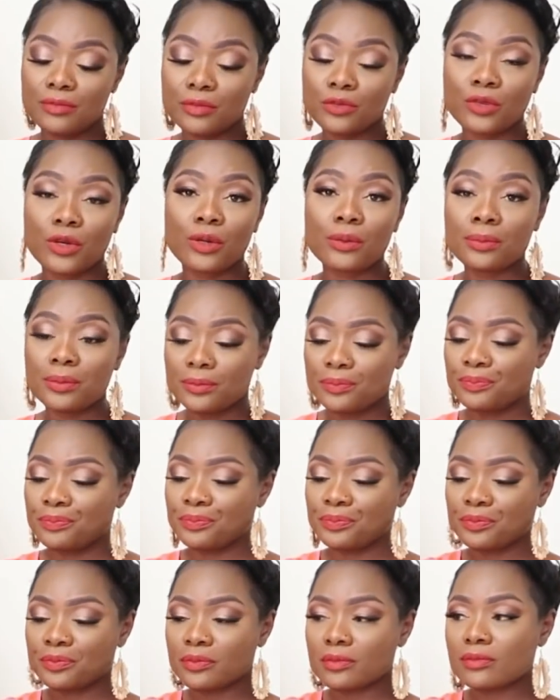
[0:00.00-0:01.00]
rope.
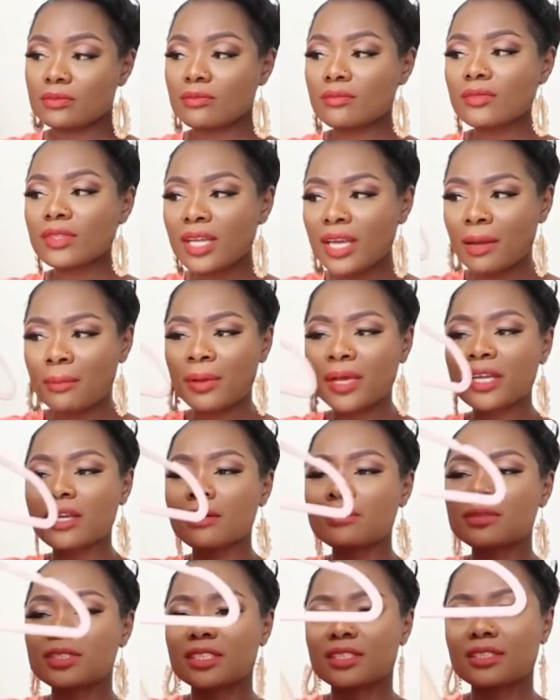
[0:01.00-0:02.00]
I pick
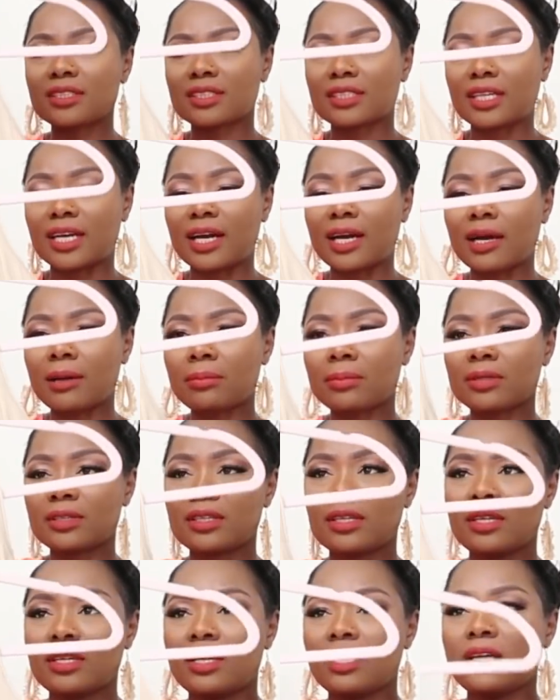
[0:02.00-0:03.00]
up this top.
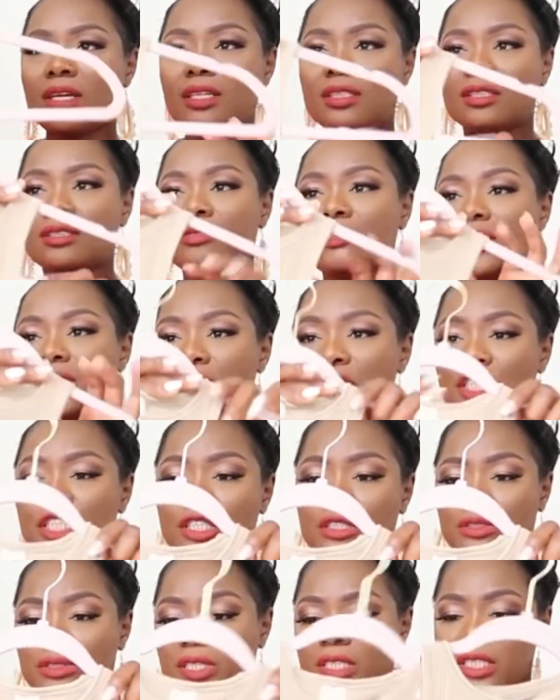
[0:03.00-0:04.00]
It's very
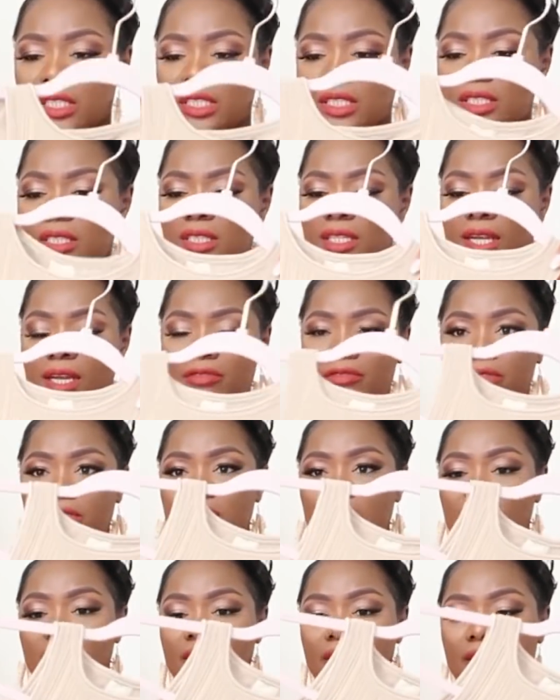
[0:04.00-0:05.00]
stretchy. I
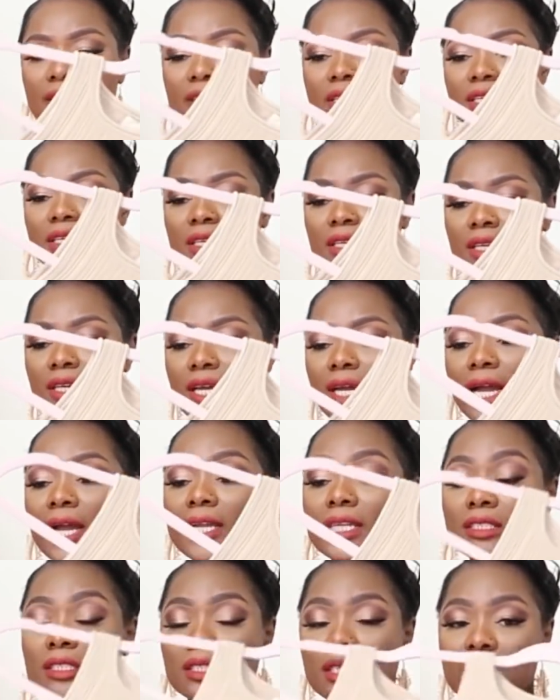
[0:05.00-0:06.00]
feel like I
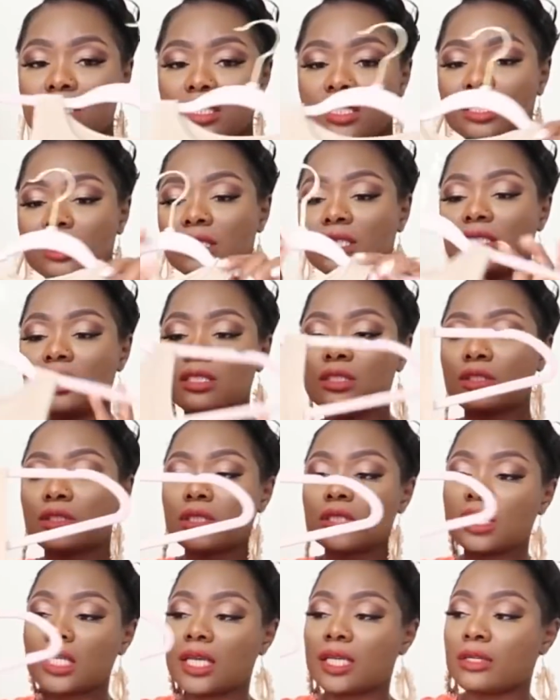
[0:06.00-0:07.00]
can tuck this
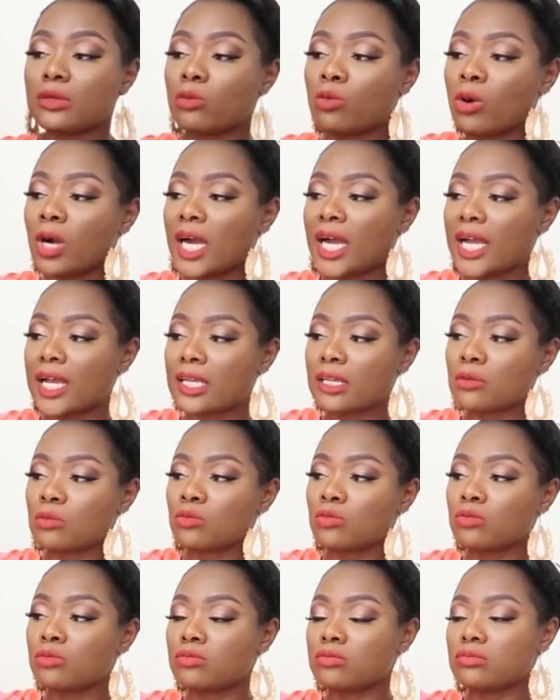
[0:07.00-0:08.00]
into any wide
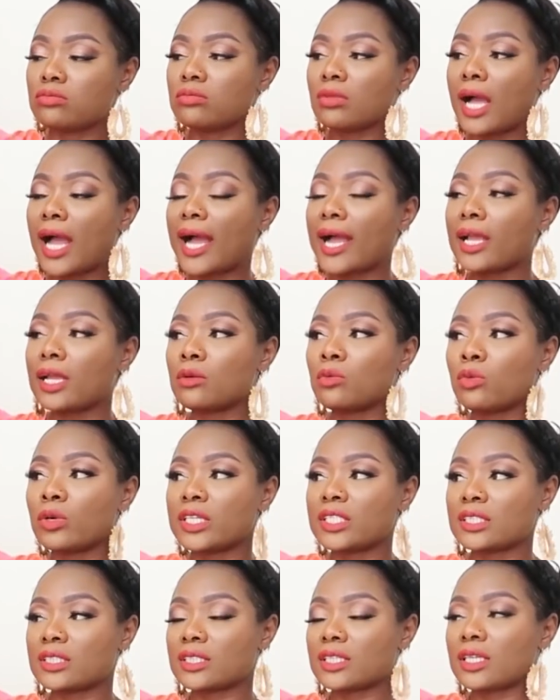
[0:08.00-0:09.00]

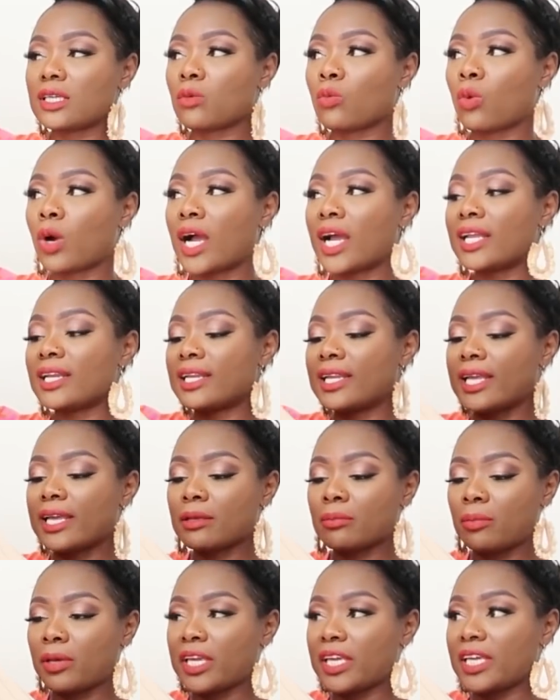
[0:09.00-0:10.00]
high-waisted wide
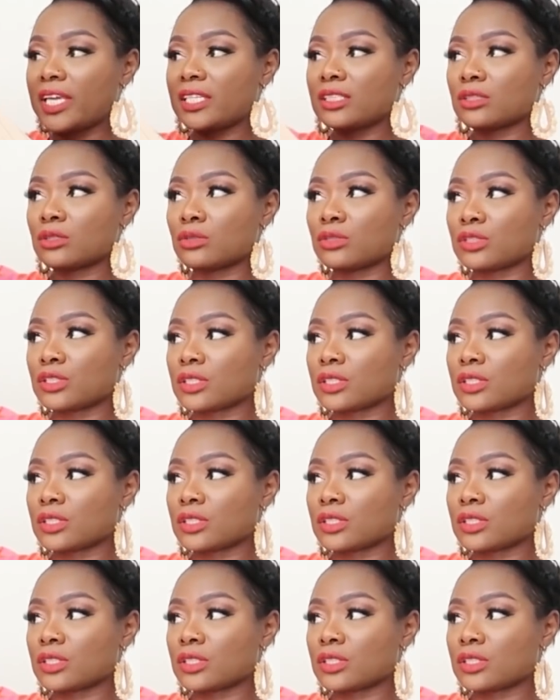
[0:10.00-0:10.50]
leg pants or